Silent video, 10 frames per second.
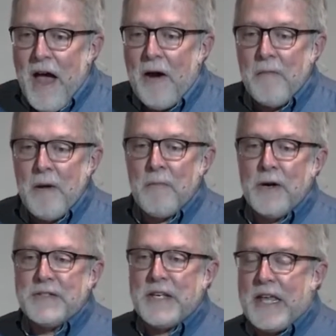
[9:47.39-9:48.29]
I
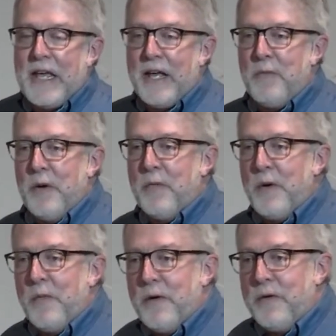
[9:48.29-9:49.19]
remember as a kid when
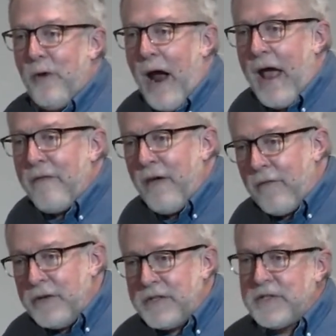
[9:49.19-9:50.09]
we would drive
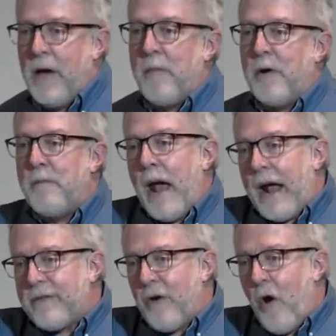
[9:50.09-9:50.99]
every summer
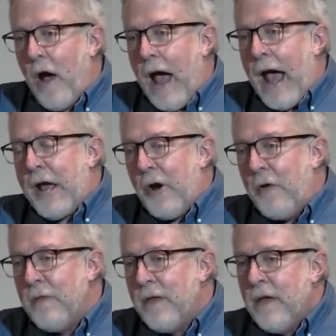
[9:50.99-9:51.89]
back to
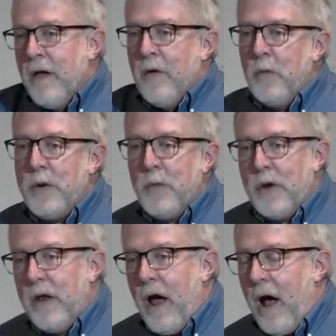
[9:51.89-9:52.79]
Ohio, we
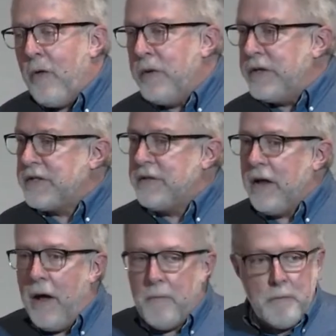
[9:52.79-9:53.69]
would always
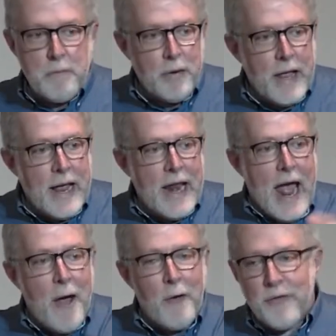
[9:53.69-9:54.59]
um, plan
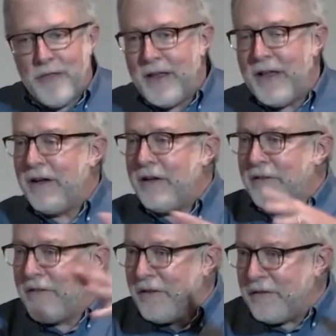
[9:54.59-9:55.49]
out the, uh,
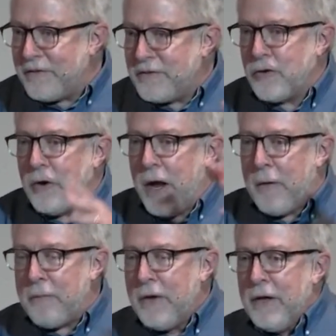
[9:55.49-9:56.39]
the
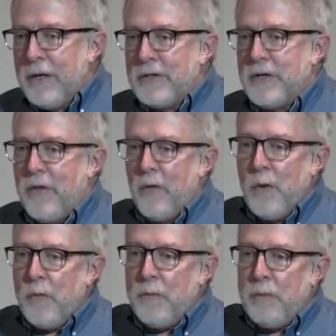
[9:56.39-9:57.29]
trip so that
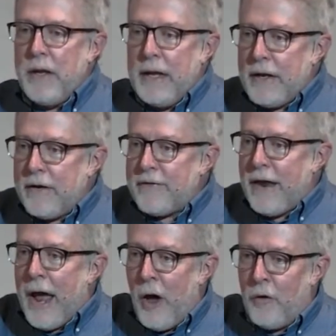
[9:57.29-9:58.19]
we would be in a
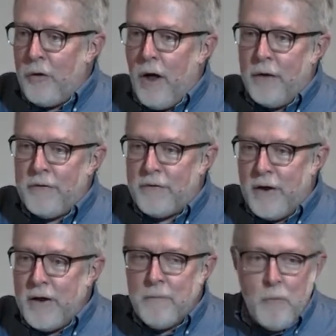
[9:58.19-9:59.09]
town on
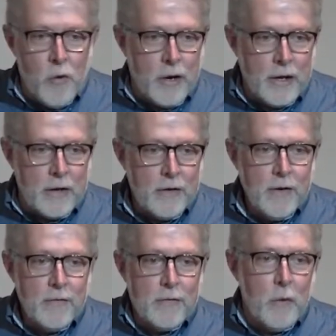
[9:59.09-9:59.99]
Sunday morning
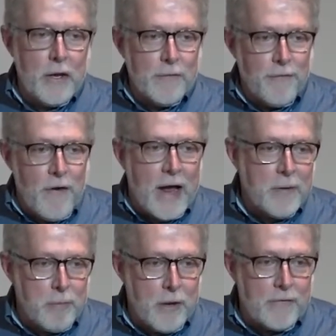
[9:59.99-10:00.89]
so we could
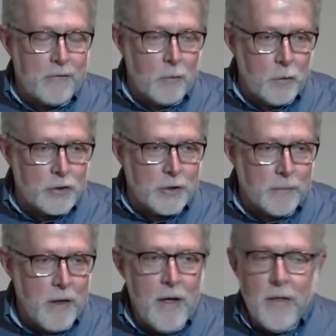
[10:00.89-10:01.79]
find a place to
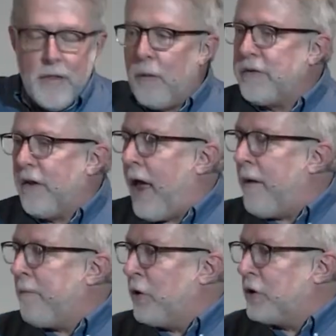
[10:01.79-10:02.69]
worship. That was a
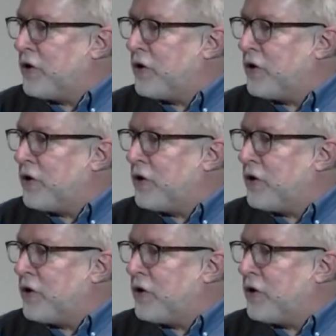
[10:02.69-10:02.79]
lot more